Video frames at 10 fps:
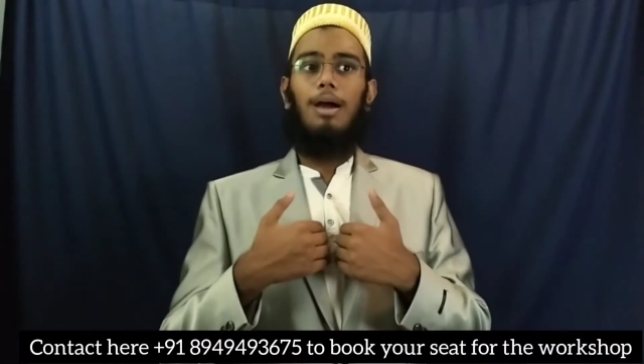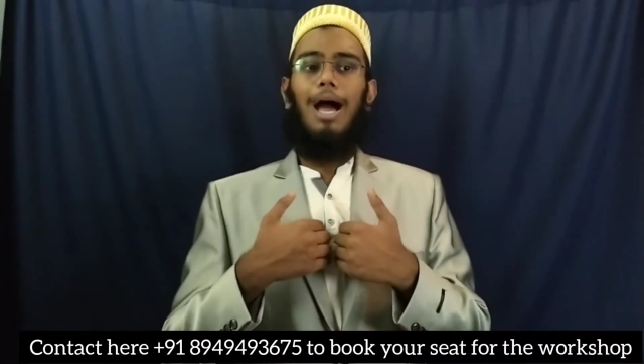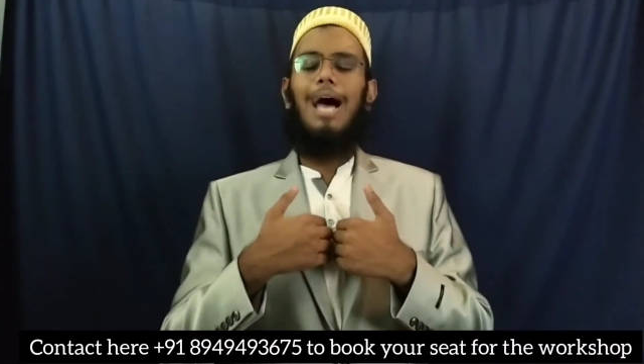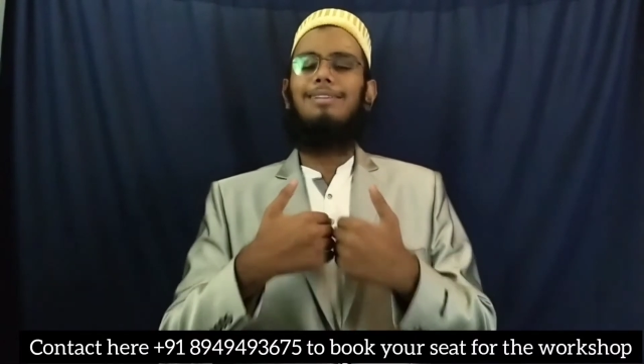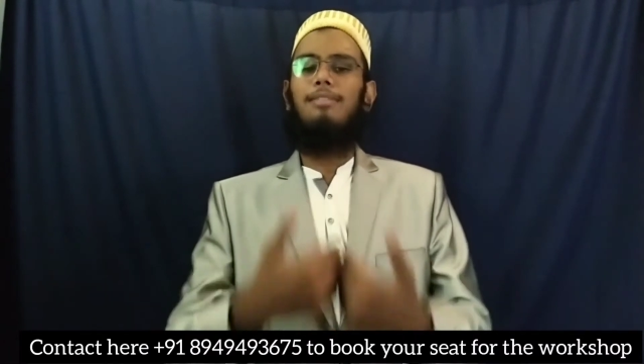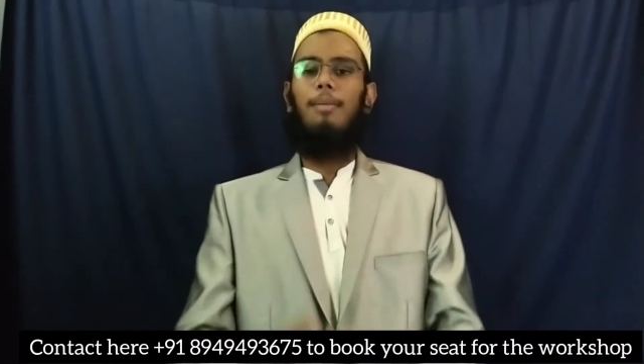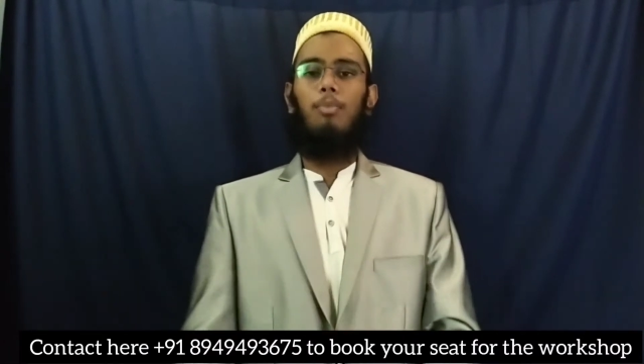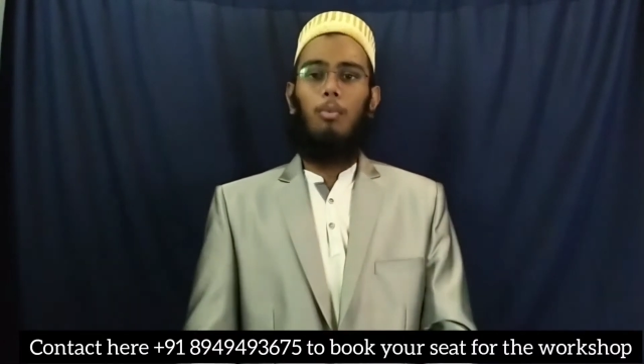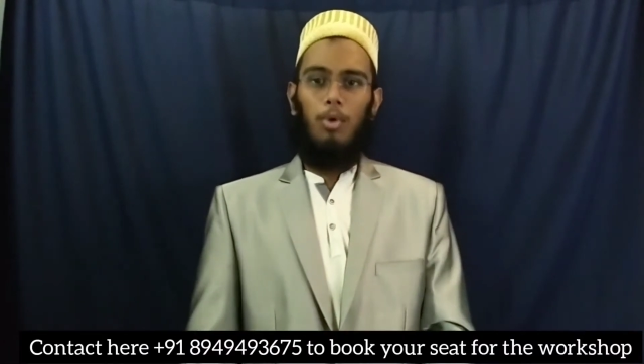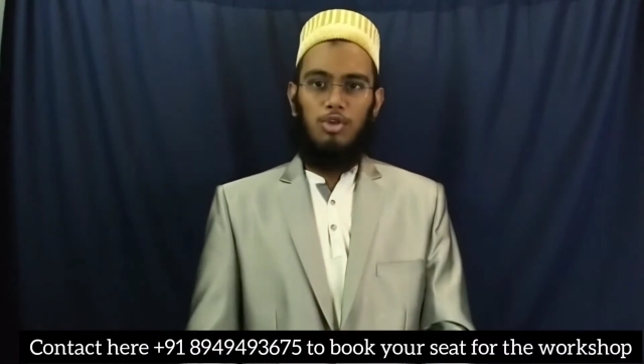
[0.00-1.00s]
ask them
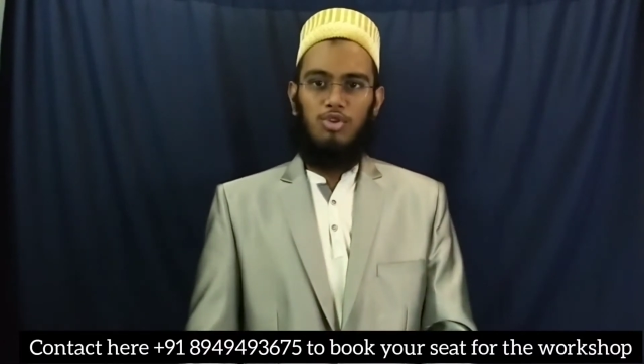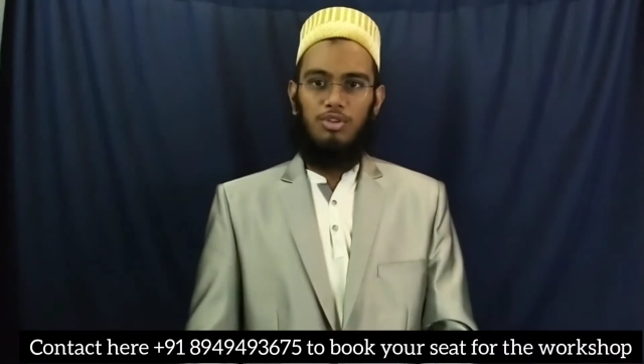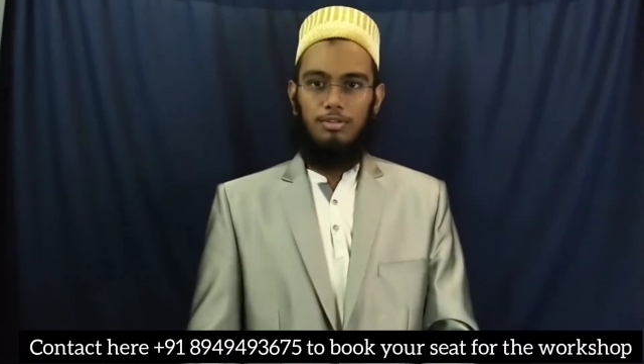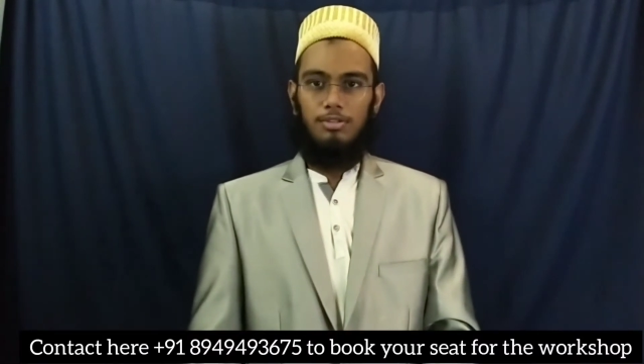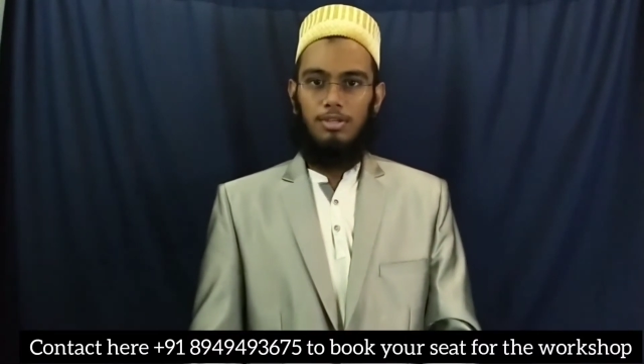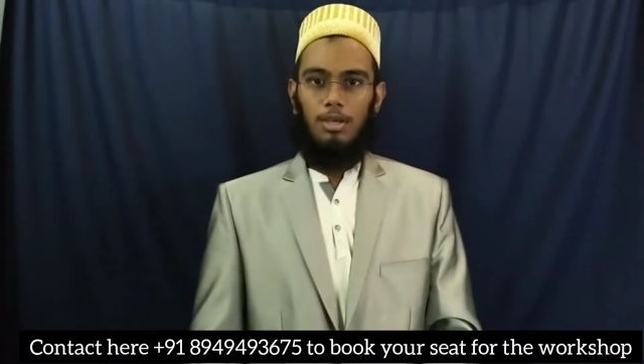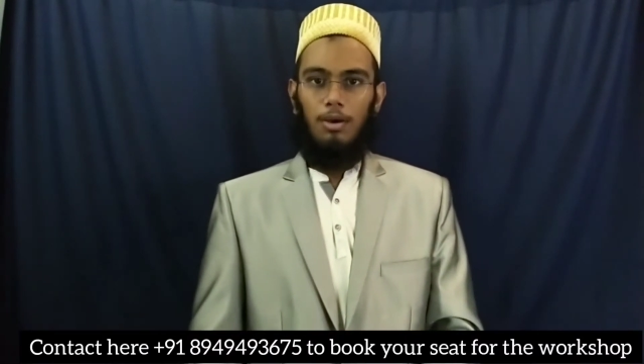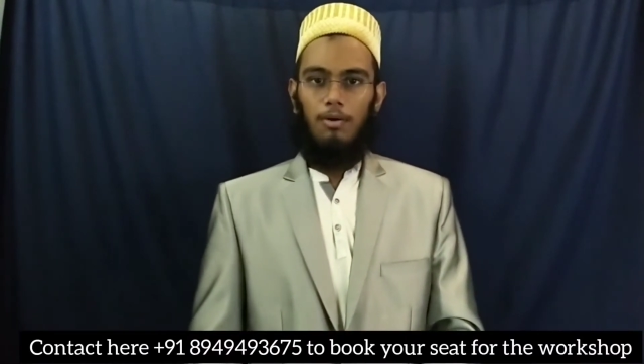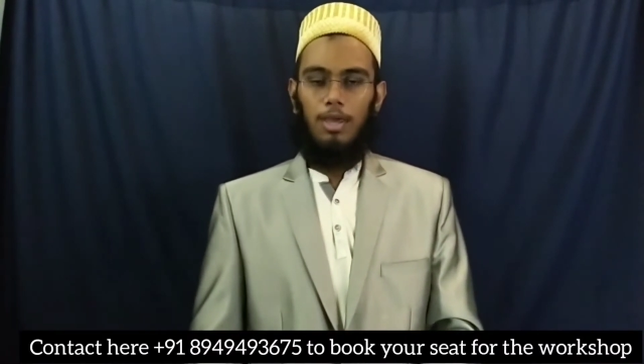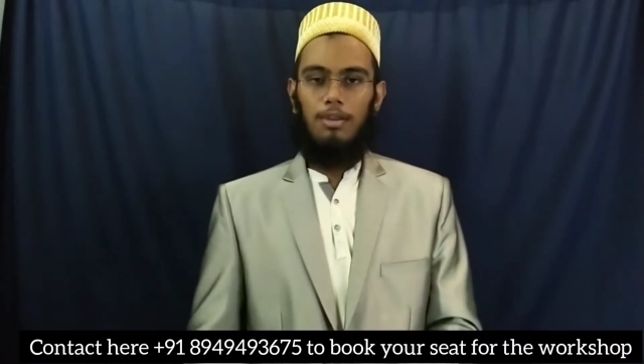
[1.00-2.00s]
the questions,
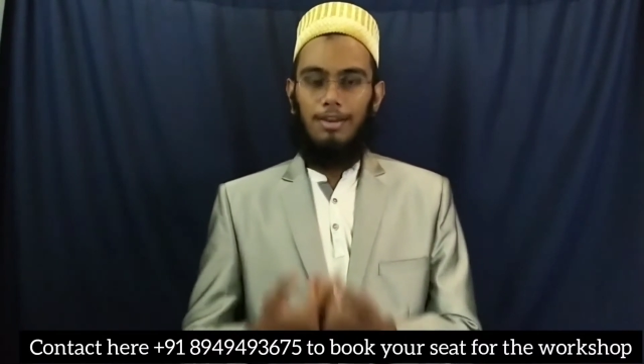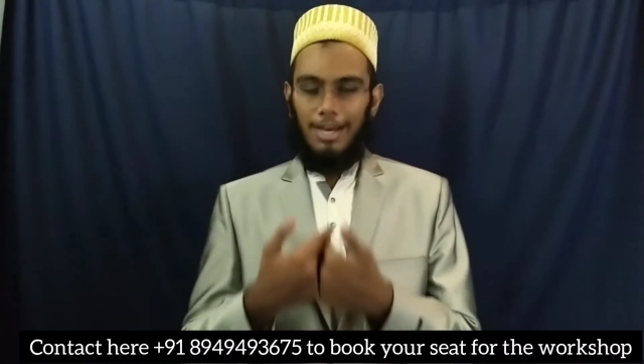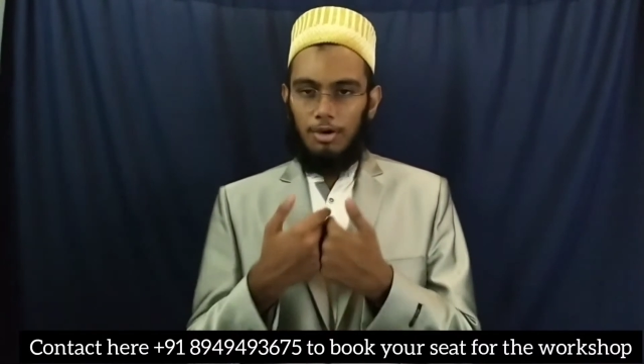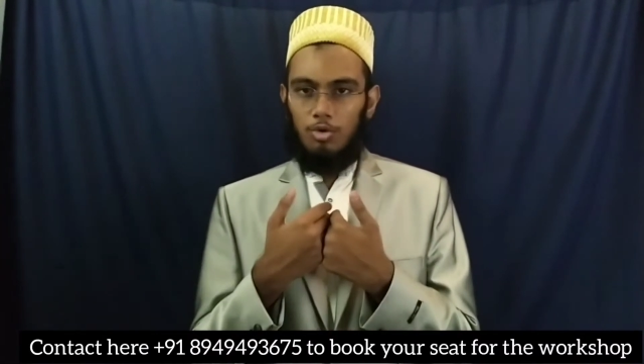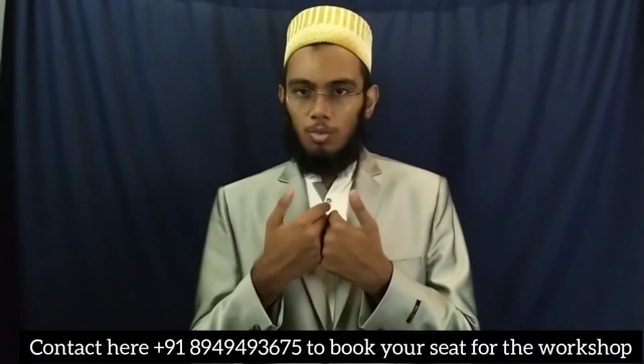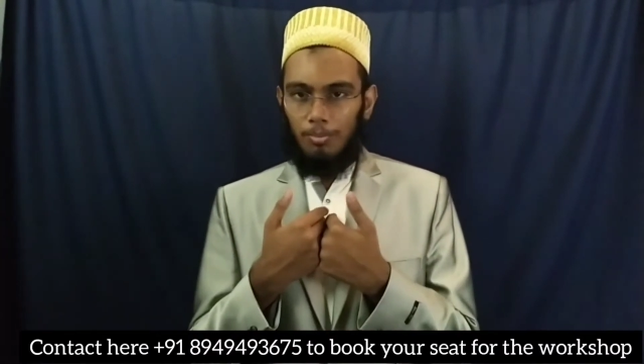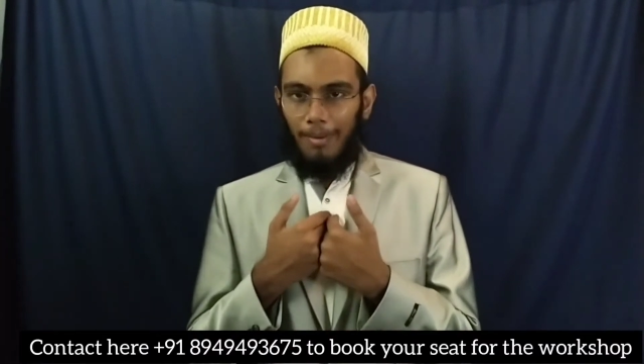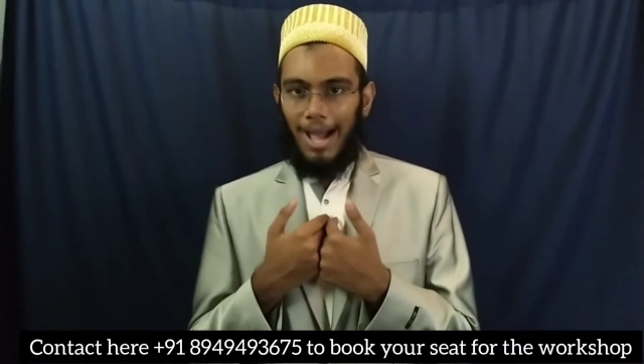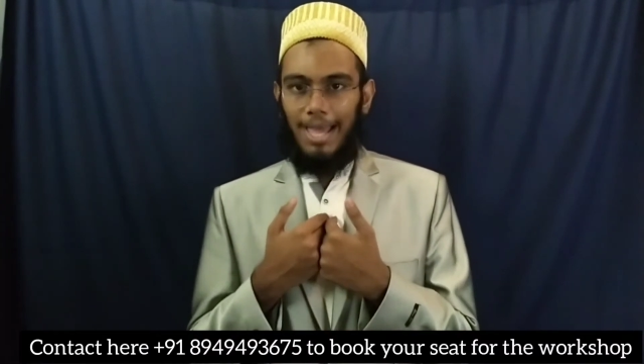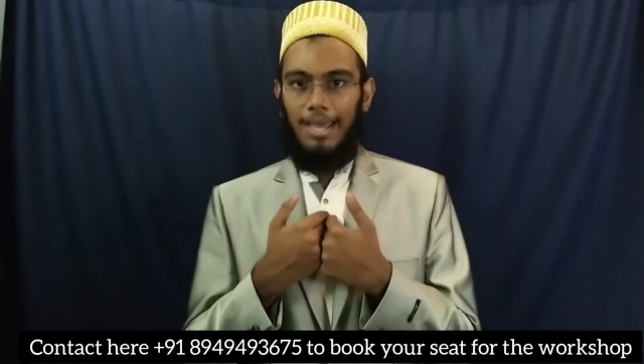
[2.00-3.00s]
okay, related to
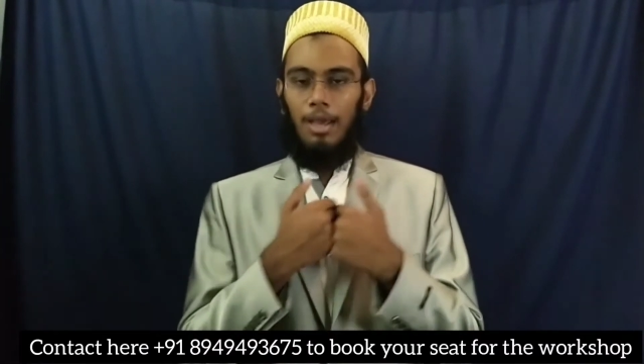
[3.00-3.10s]
my